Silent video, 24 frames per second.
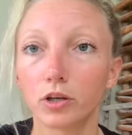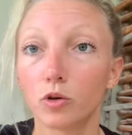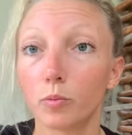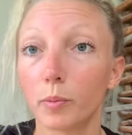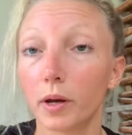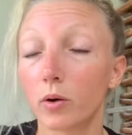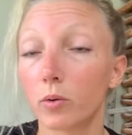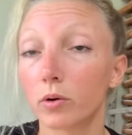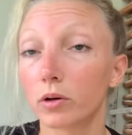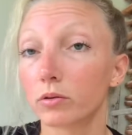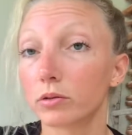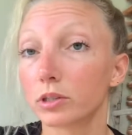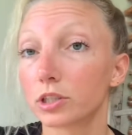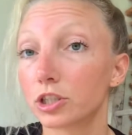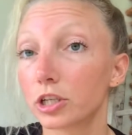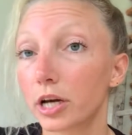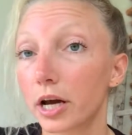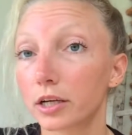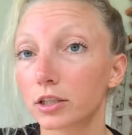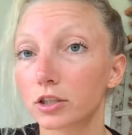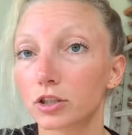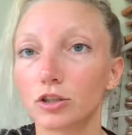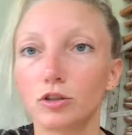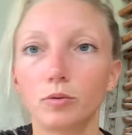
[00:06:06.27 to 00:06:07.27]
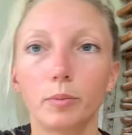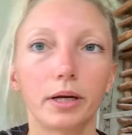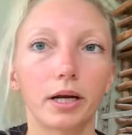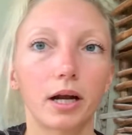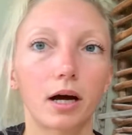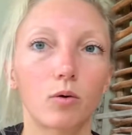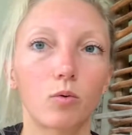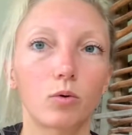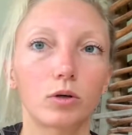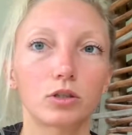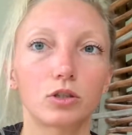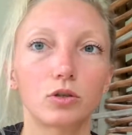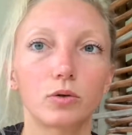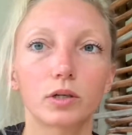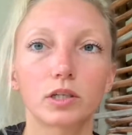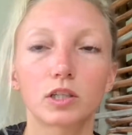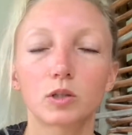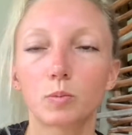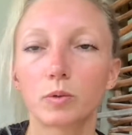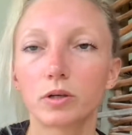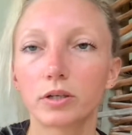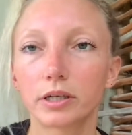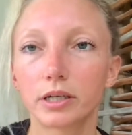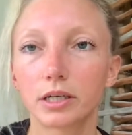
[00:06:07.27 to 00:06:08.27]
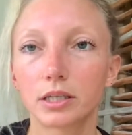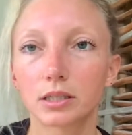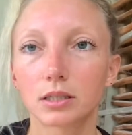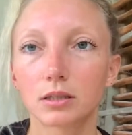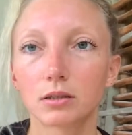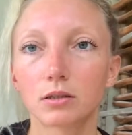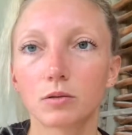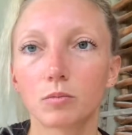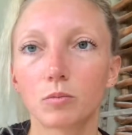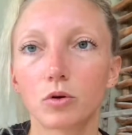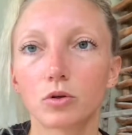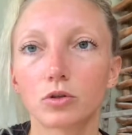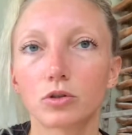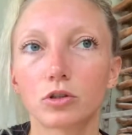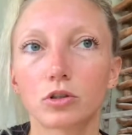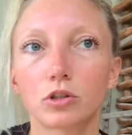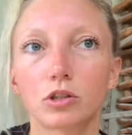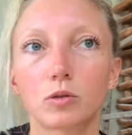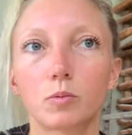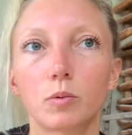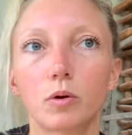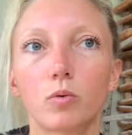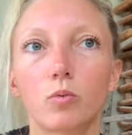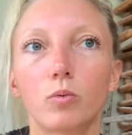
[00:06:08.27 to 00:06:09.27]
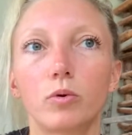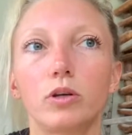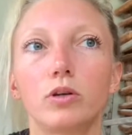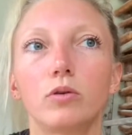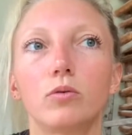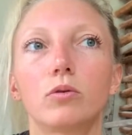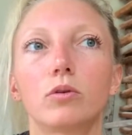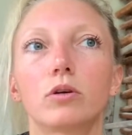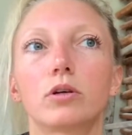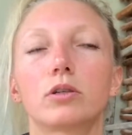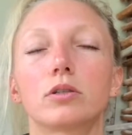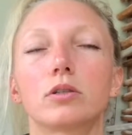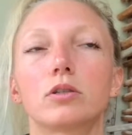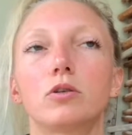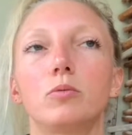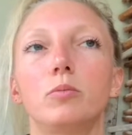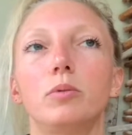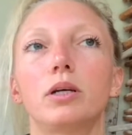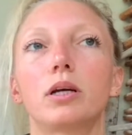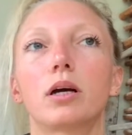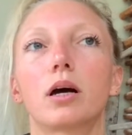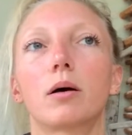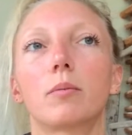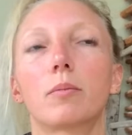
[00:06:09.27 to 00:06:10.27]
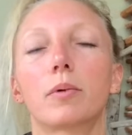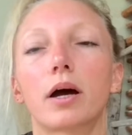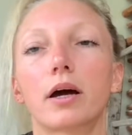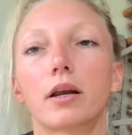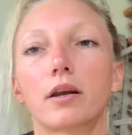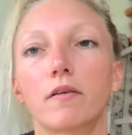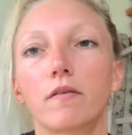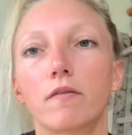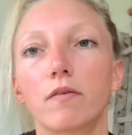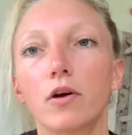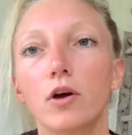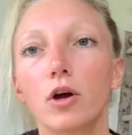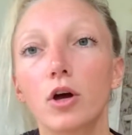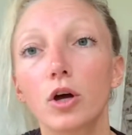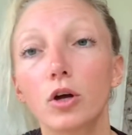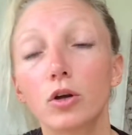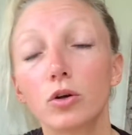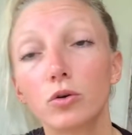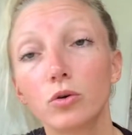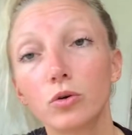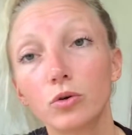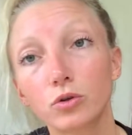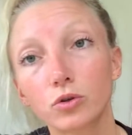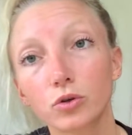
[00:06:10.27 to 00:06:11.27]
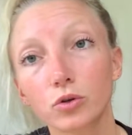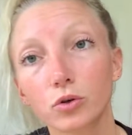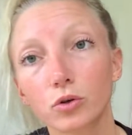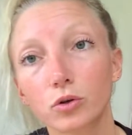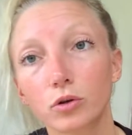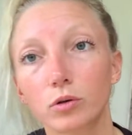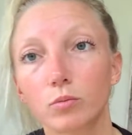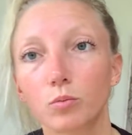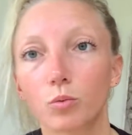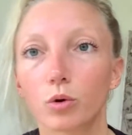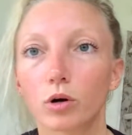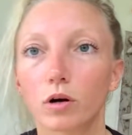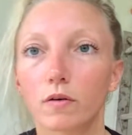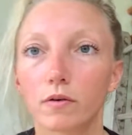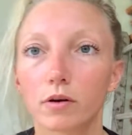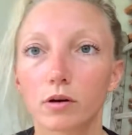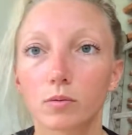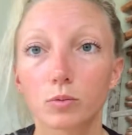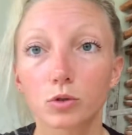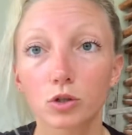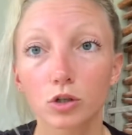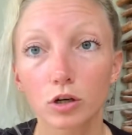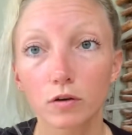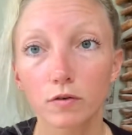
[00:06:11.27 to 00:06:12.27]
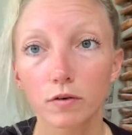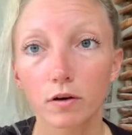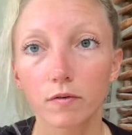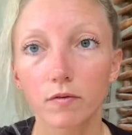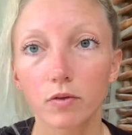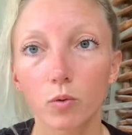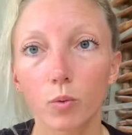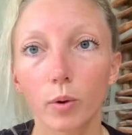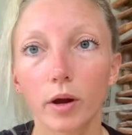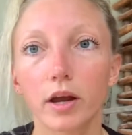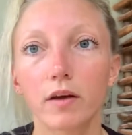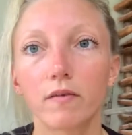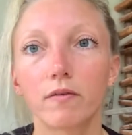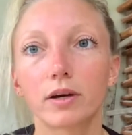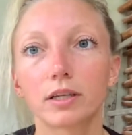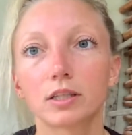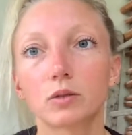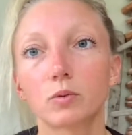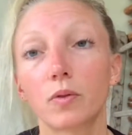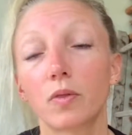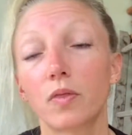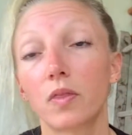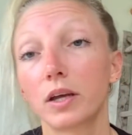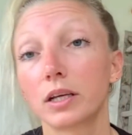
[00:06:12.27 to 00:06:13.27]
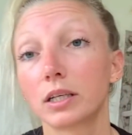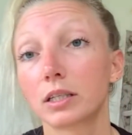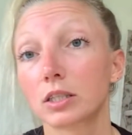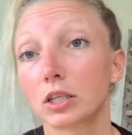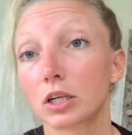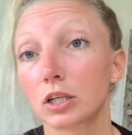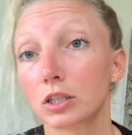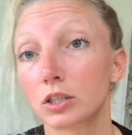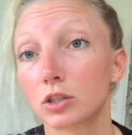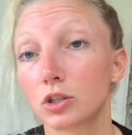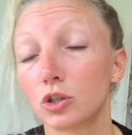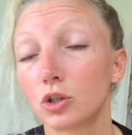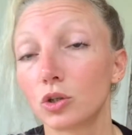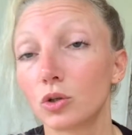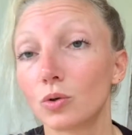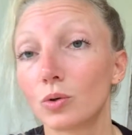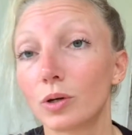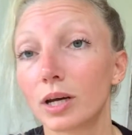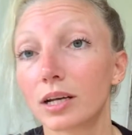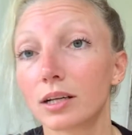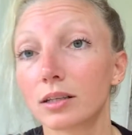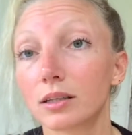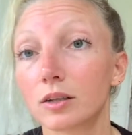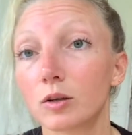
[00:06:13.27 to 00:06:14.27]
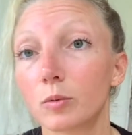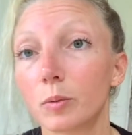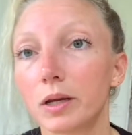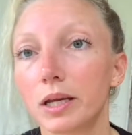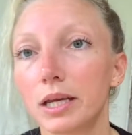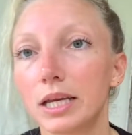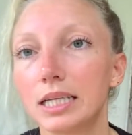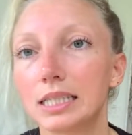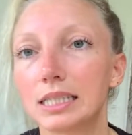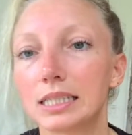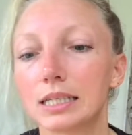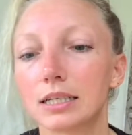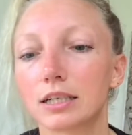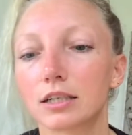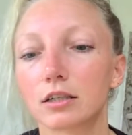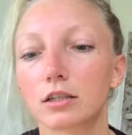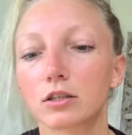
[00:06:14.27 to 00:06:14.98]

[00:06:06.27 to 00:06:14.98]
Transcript: You may want to reject or you may not want to experience those emotions, but when you learn to become kind of neutral and more of an observer of the wave, that's when things start to get a little bit easier.